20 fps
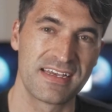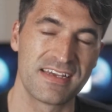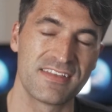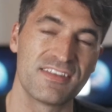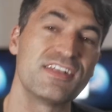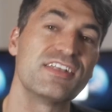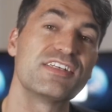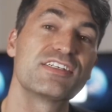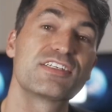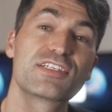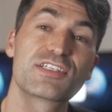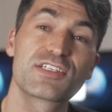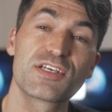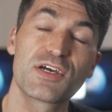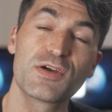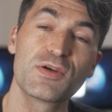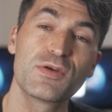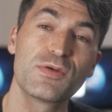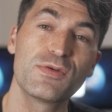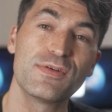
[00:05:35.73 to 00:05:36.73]
that is
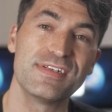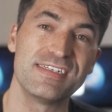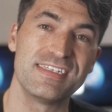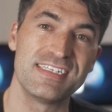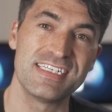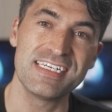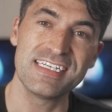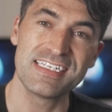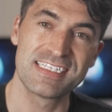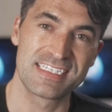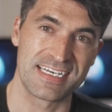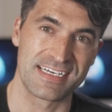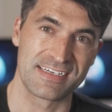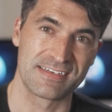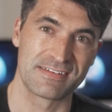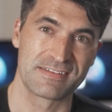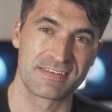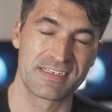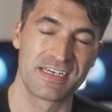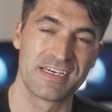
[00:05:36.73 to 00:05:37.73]
so
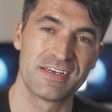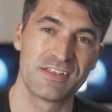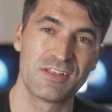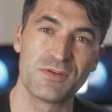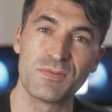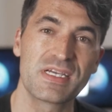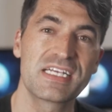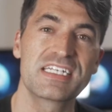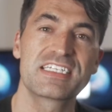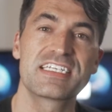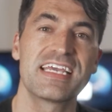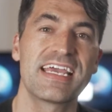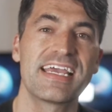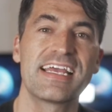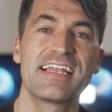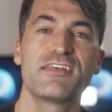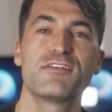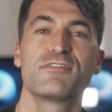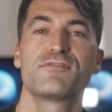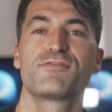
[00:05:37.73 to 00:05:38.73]
detailed that we could see
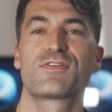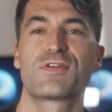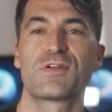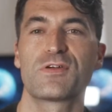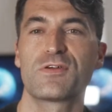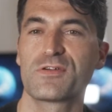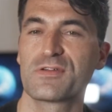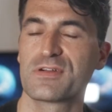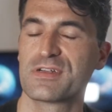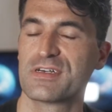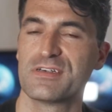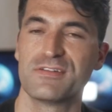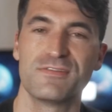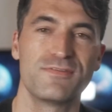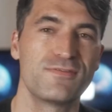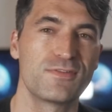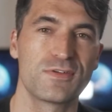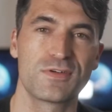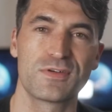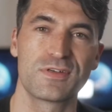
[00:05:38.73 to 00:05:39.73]
alien flora and
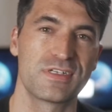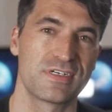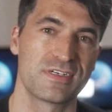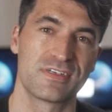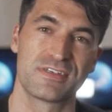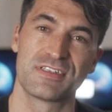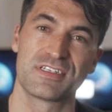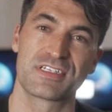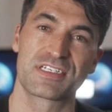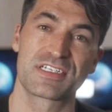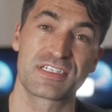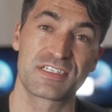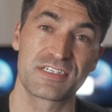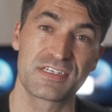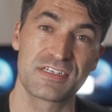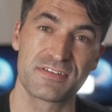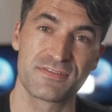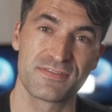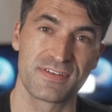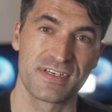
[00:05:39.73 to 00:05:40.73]
fauna on the
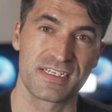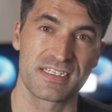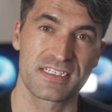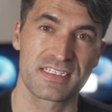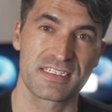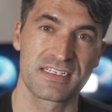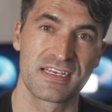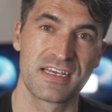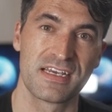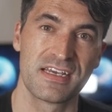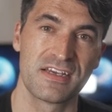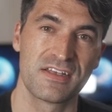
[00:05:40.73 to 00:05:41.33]
surface,